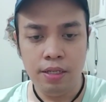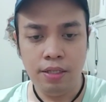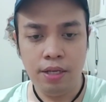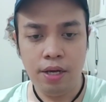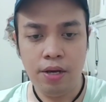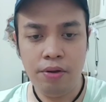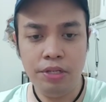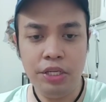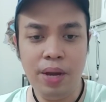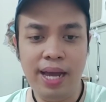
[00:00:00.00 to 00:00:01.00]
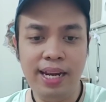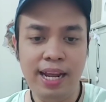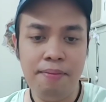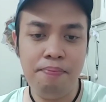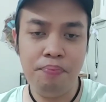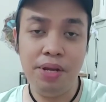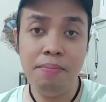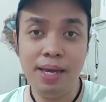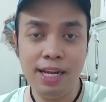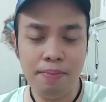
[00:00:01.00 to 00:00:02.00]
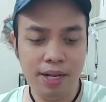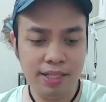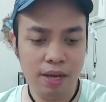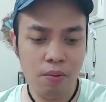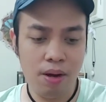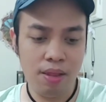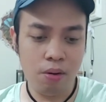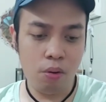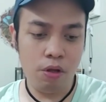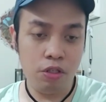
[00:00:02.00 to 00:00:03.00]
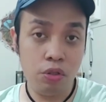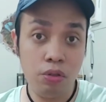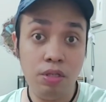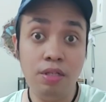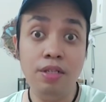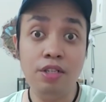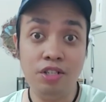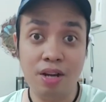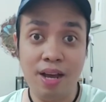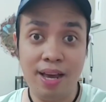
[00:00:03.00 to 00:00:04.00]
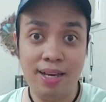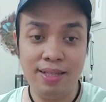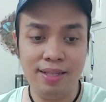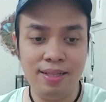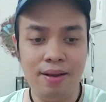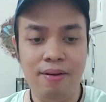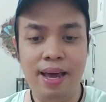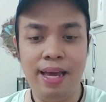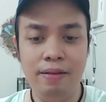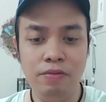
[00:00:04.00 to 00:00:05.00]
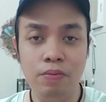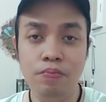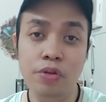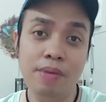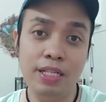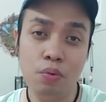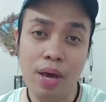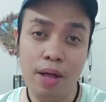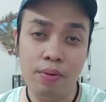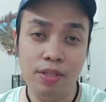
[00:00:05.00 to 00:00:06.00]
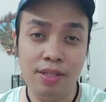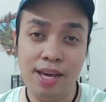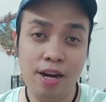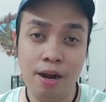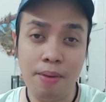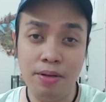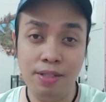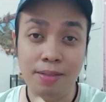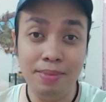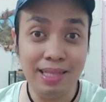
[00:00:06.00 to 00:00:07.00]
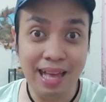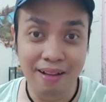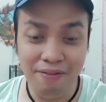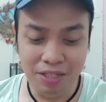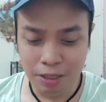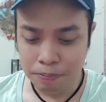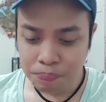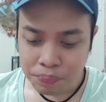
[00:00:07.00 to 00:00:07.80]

So the reason why that I pre-made it, because I want the oils to synergize, alright, to mix well together amongst themselves.